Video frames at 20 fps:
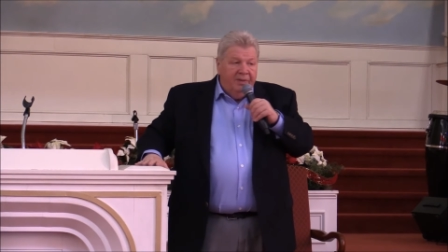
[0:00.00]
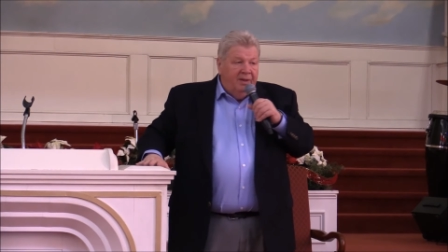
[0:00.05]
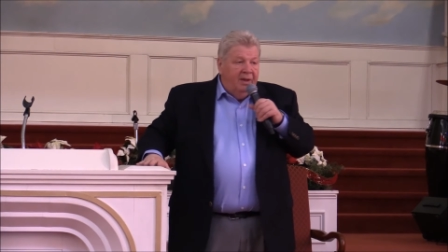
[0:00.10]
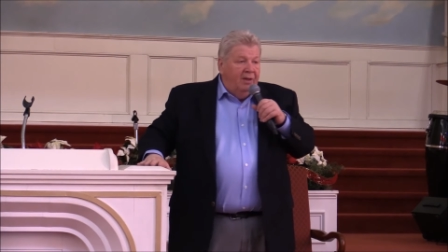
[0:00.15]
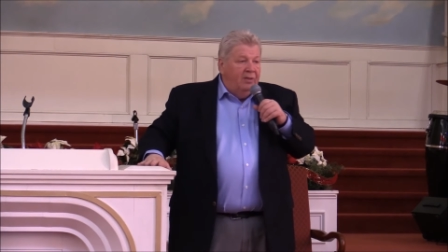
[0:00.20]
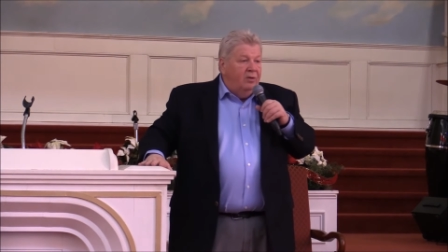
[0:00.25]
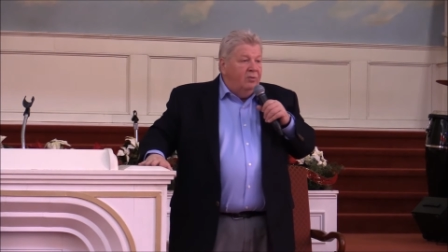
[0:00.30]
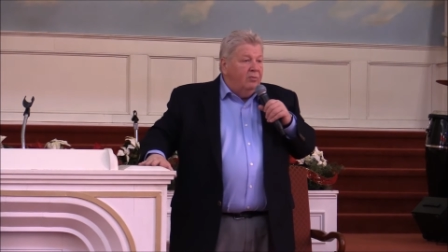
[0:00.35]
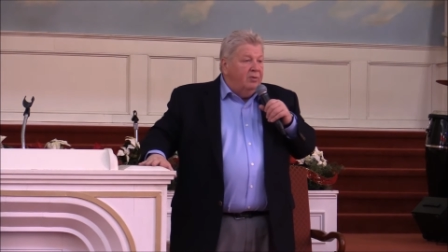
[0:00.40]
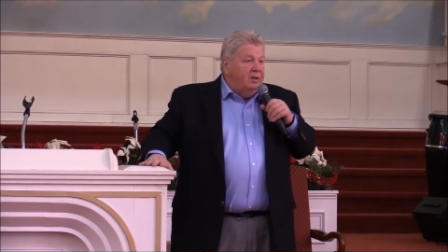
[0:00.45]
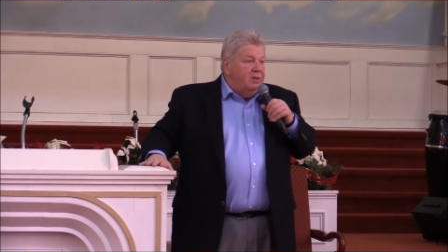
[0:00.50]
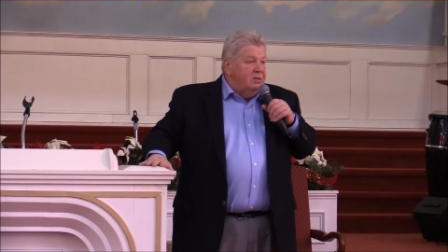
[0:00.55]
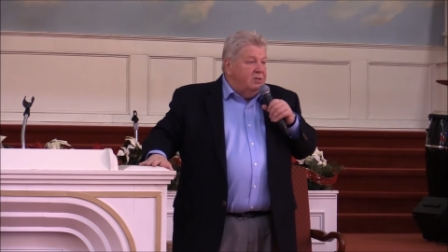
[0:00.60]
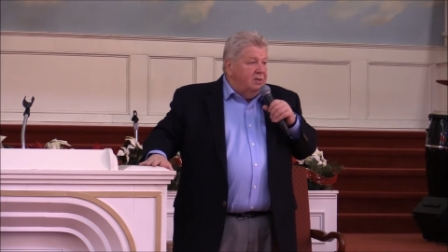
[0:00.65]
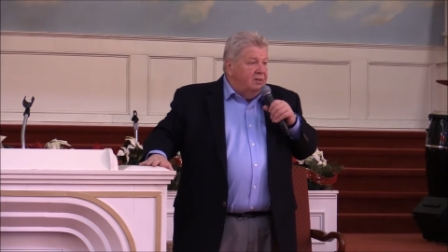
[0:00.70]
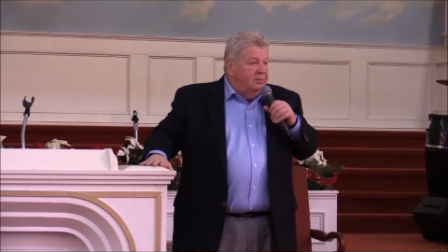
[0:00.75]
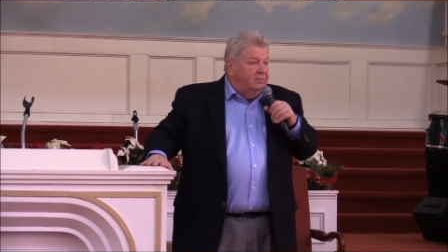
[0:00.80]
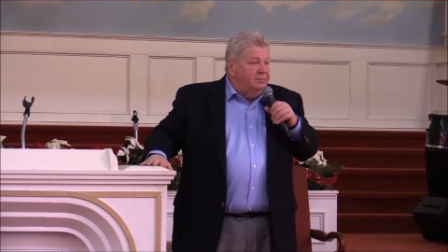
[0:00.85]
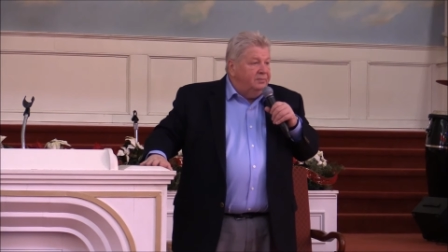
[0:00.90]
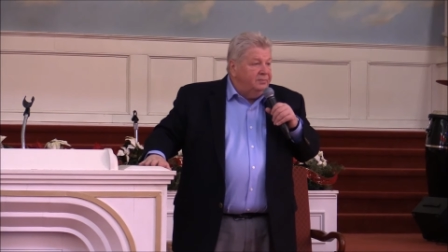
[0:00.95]
The other
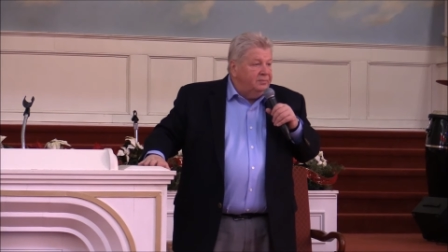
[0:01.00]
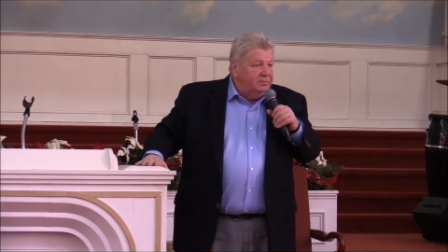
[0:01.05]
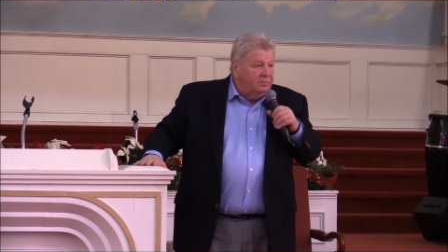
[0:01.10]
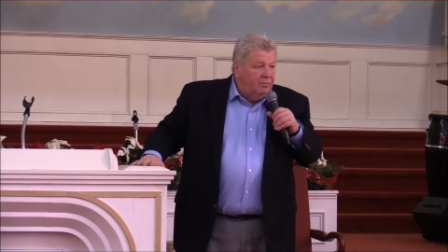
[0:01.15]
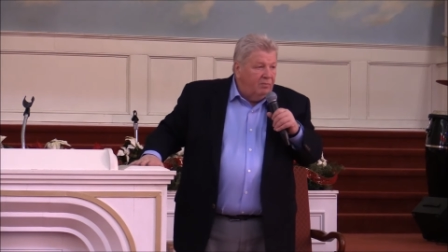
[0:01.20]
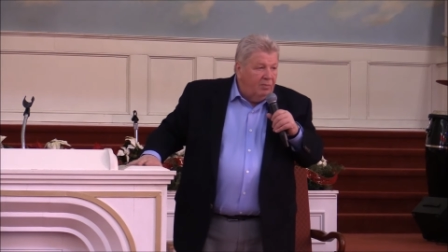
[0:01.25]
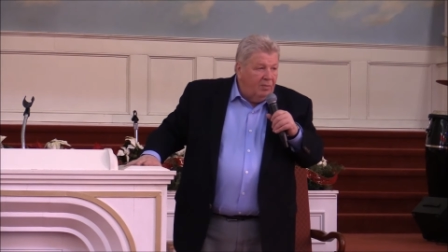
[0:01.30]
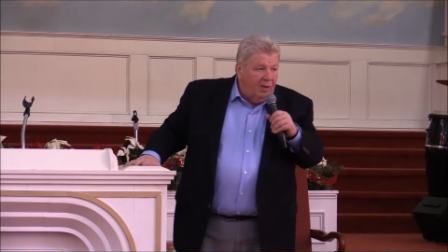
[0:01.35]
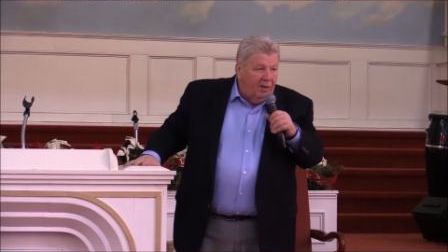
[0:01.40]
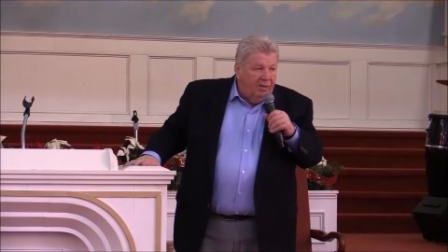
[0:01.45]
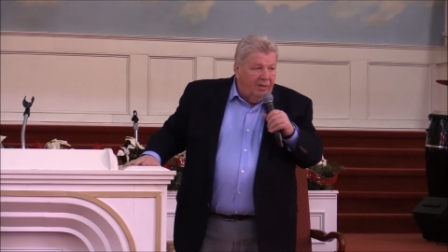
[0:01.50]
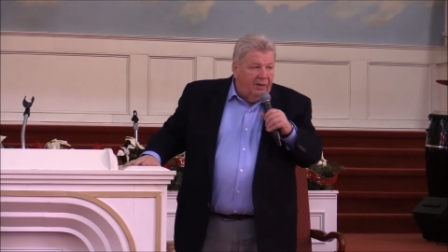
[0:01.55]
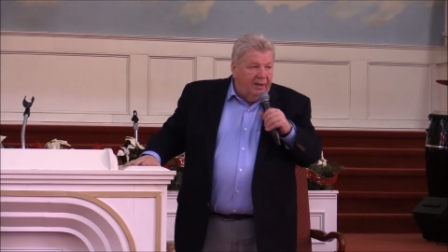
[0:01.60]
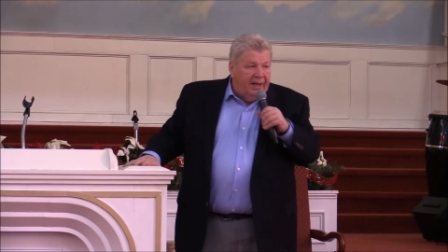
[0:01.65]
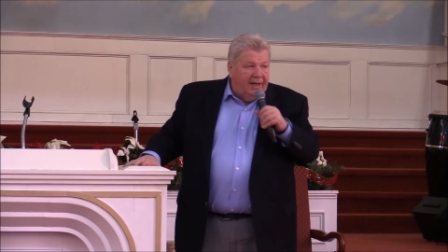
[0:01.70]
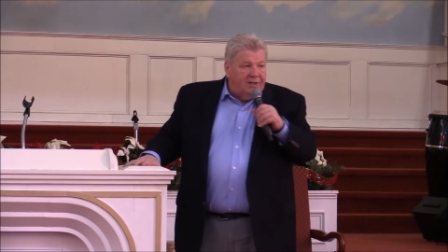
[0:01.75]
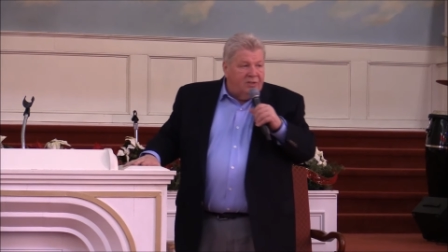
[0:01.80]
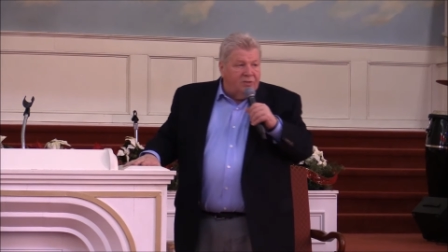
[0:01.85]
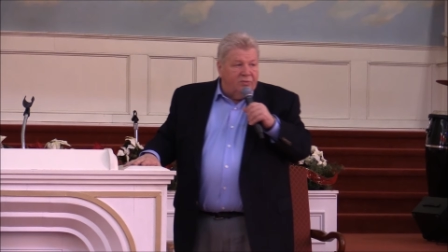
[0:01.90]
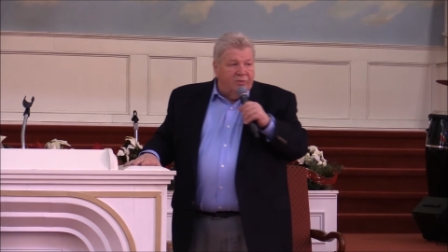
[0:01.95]
reason, the
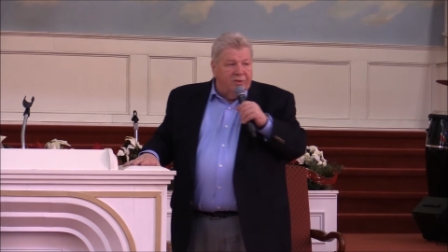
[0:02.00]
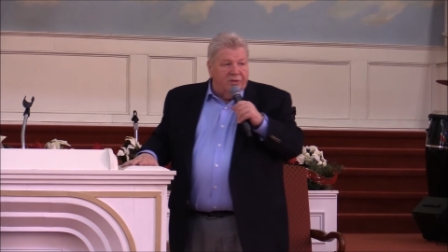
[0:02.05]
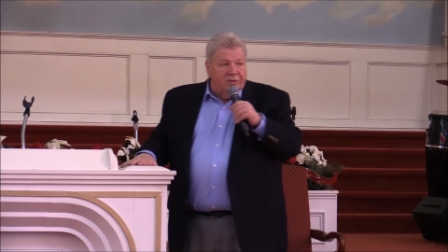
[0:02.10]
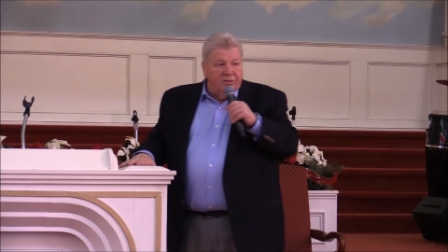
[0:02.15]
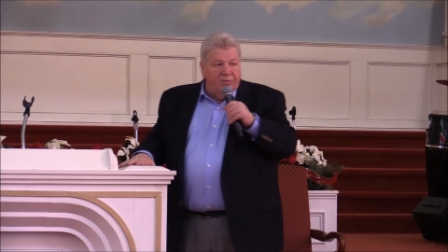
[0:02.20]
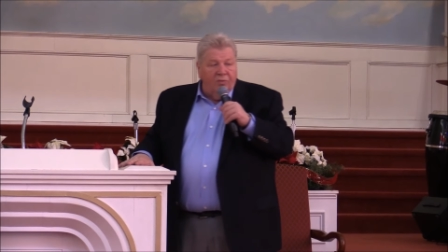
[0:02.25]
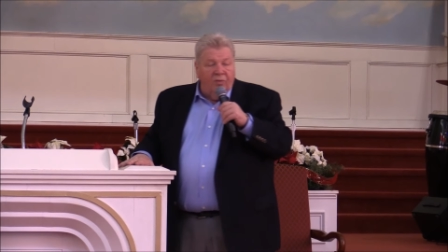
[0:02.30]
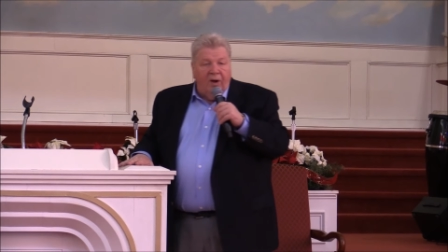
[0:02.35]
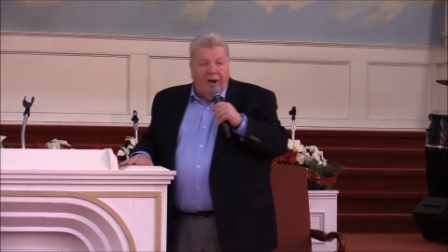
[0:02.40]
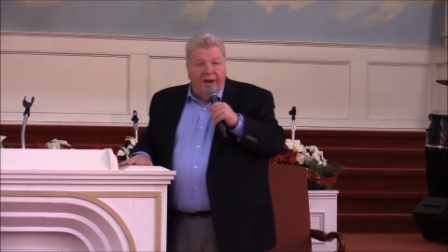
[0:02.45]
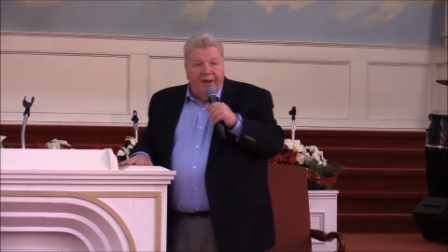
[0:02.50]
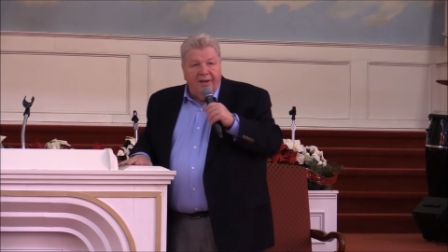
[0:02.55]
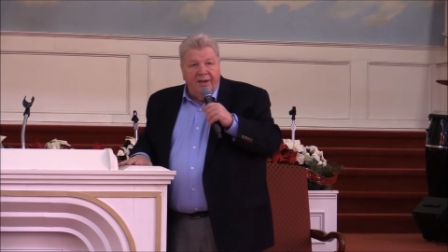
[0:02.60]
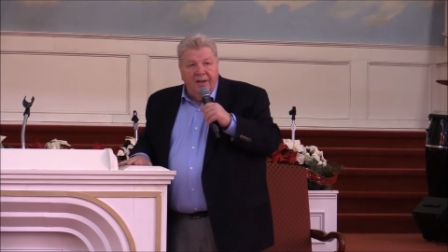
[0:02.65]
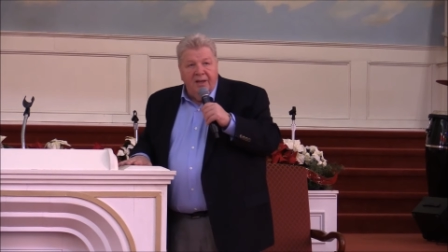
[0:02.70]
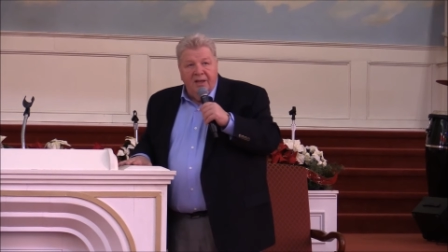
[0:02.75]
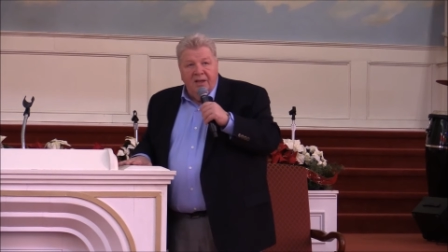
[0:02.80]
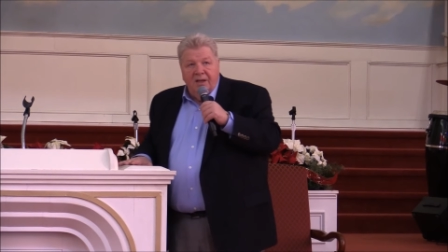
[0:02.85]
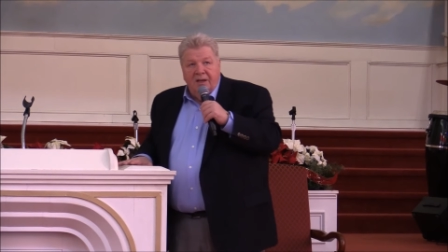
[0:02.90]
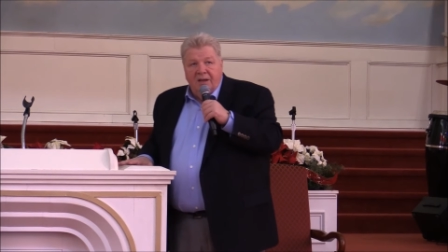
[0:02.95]
last reason
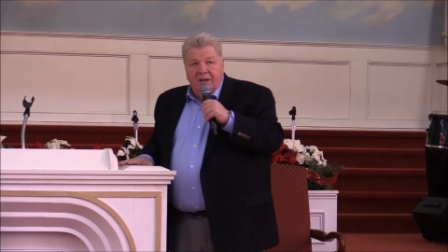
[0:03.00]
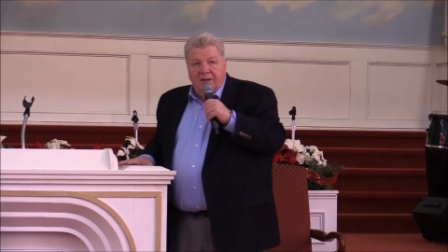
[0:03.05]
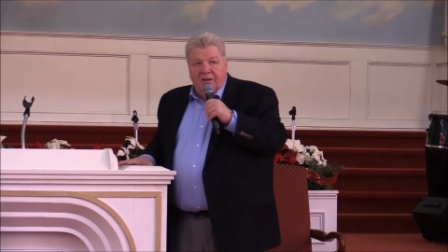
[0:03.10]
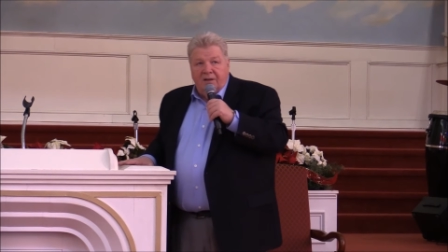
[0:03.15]
why,